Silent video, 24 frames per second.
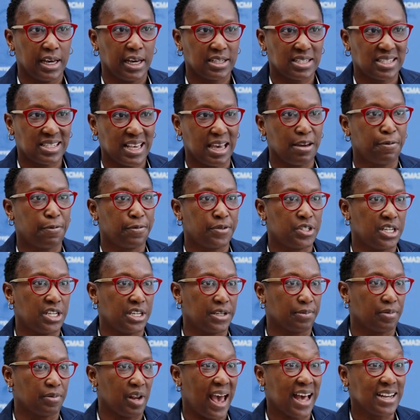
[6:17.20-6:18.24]

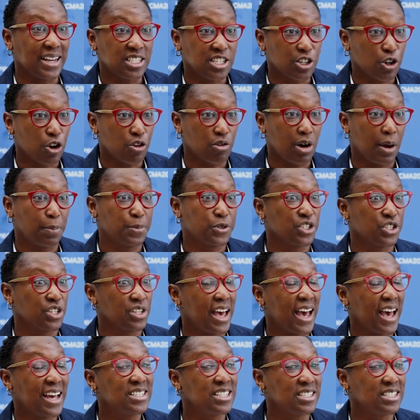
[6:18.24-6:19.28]
safety,
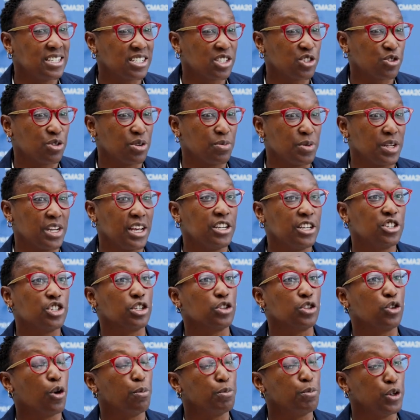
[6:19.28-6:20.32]
anti-corruption,
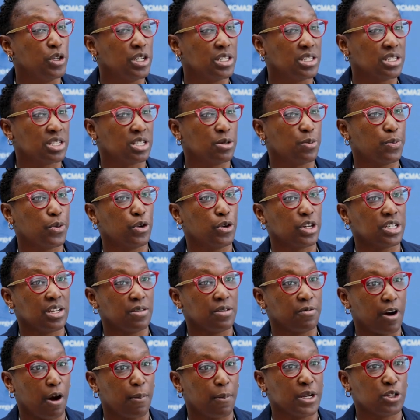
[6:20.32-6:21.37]
anti-discrimination, community support,
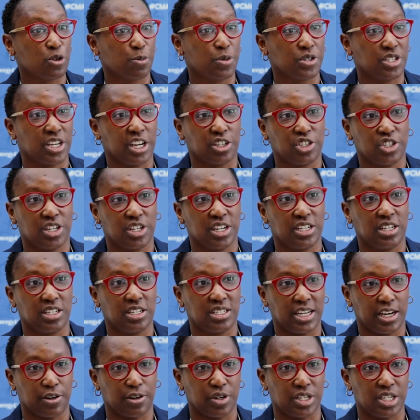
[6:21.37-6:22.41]
environmental protection and
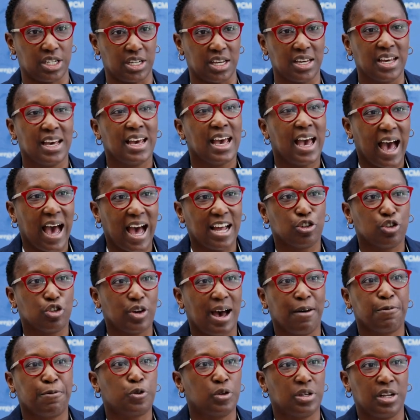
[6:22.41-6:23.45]
integrity. And you
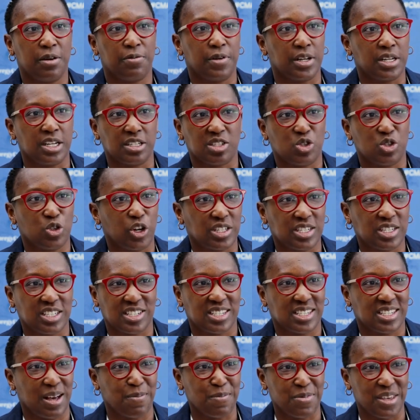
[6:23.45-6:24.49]
have to live it. It's not
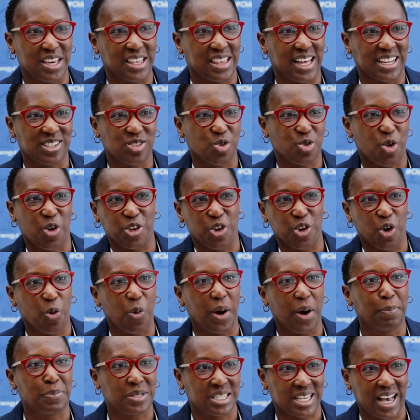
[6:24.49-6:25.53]
just something that's on your
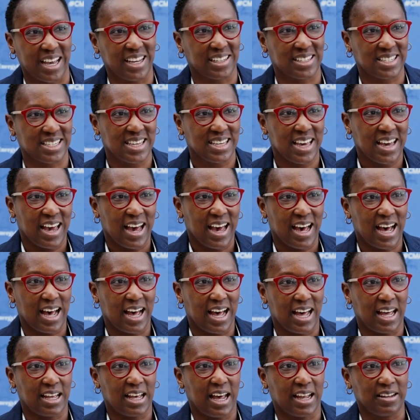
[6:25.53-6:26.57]
website
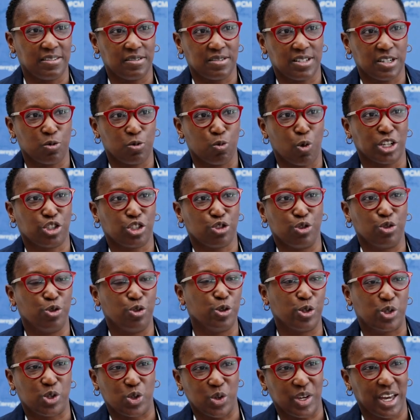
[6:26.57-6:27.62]
uh, and what you
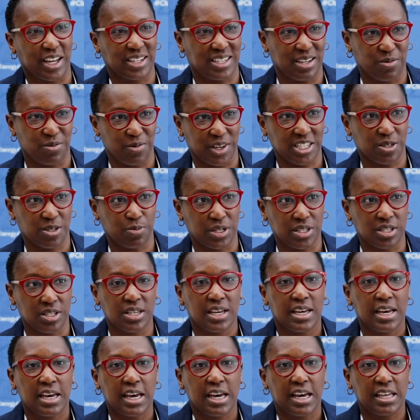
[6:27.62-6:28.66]
use to get investments.